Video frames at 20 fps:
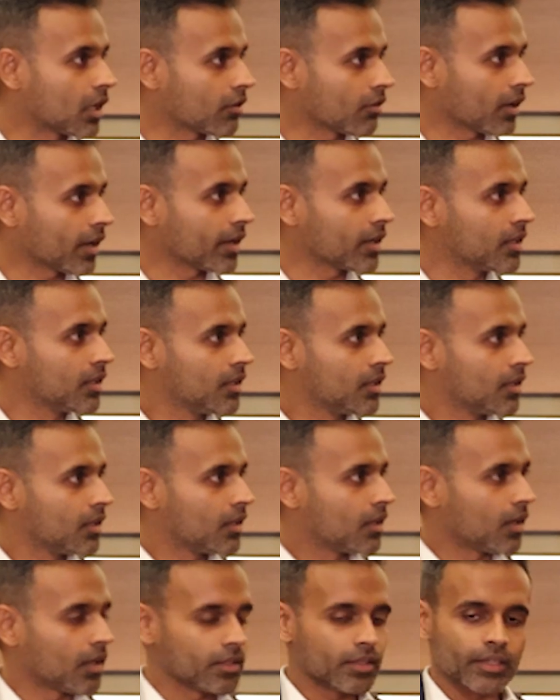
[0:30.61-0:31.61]

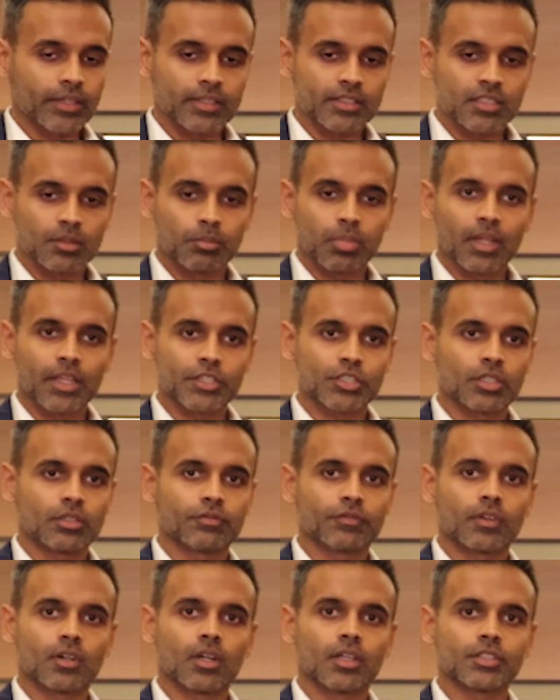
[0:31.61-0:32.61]
I think it's a
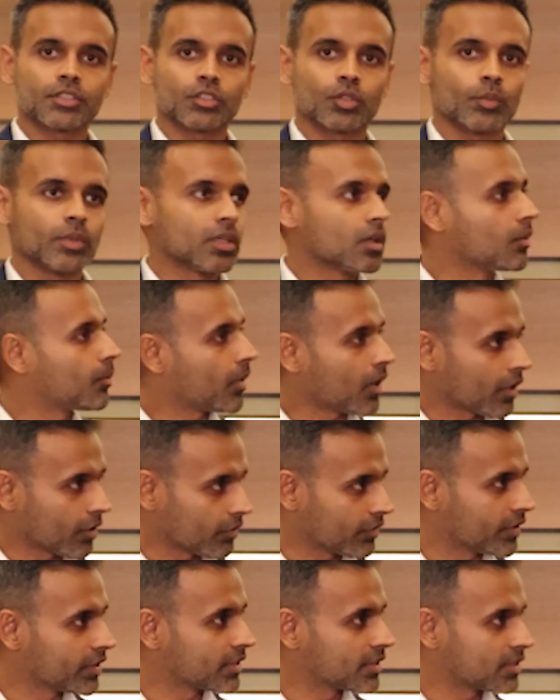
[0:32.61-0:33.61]
pleasure for us to be a part
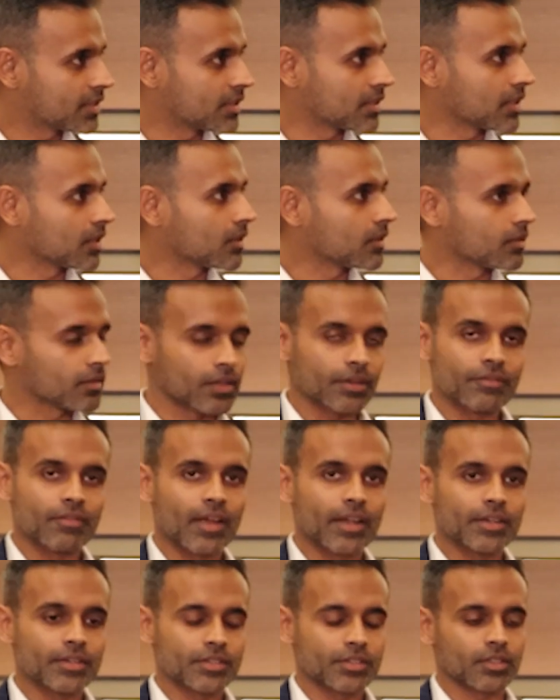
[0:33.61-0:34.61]
of this
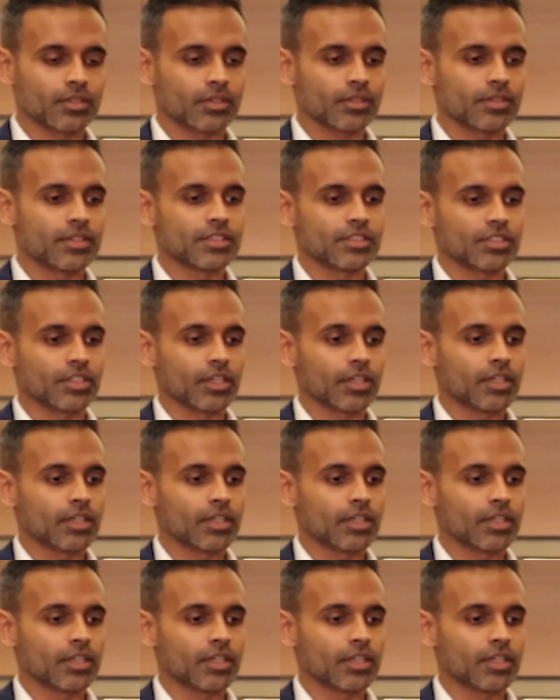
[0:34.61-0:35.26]
event this